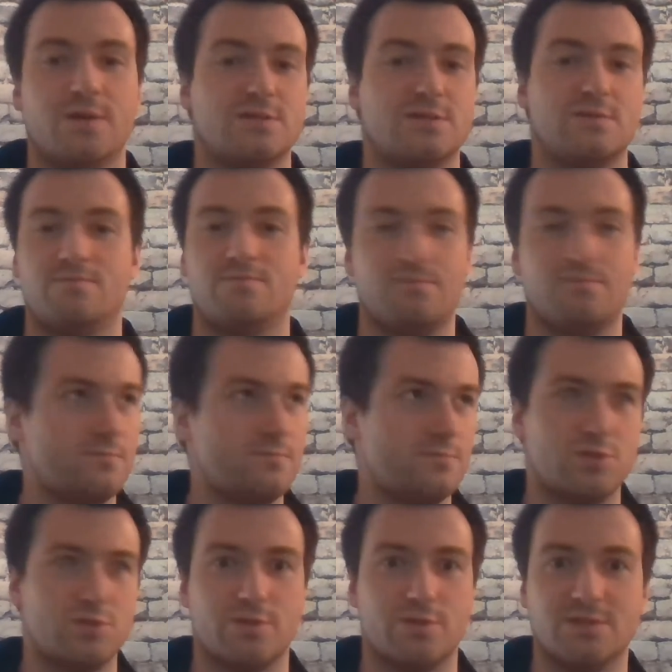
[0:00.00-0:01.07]
It's a
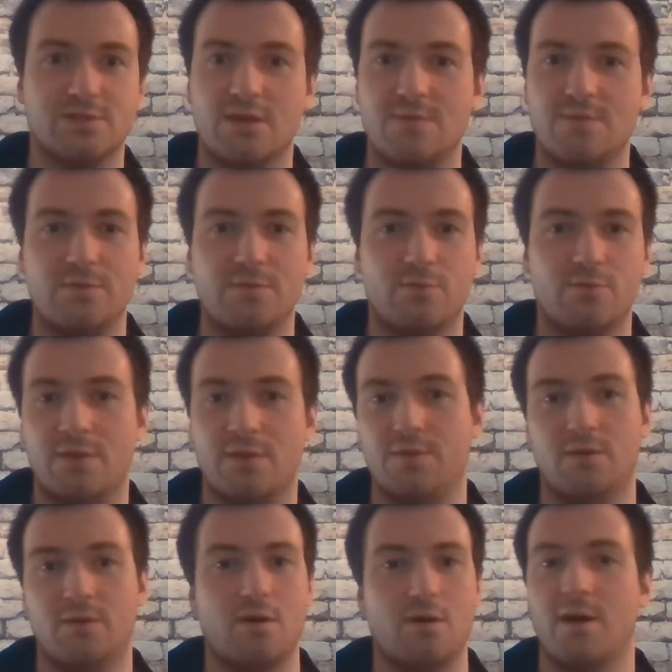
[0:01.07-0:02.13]
short slate. People might be
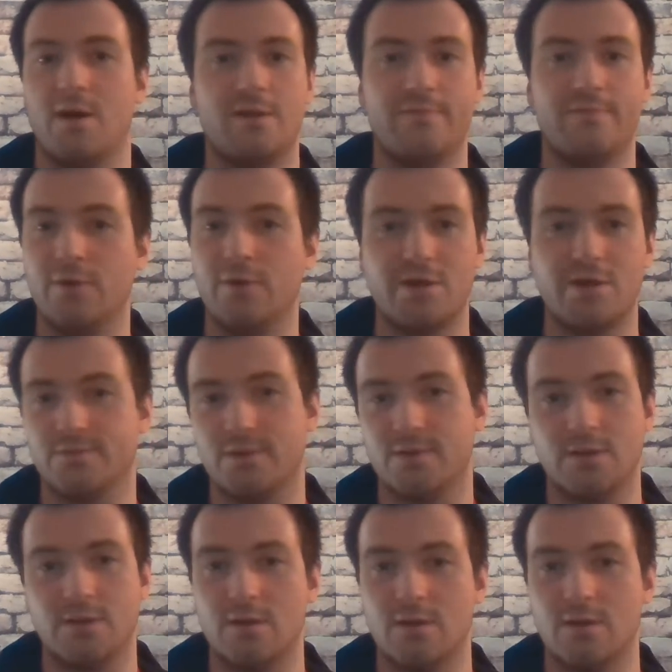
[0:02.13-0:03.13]
like, oh, I got to play Westbrook,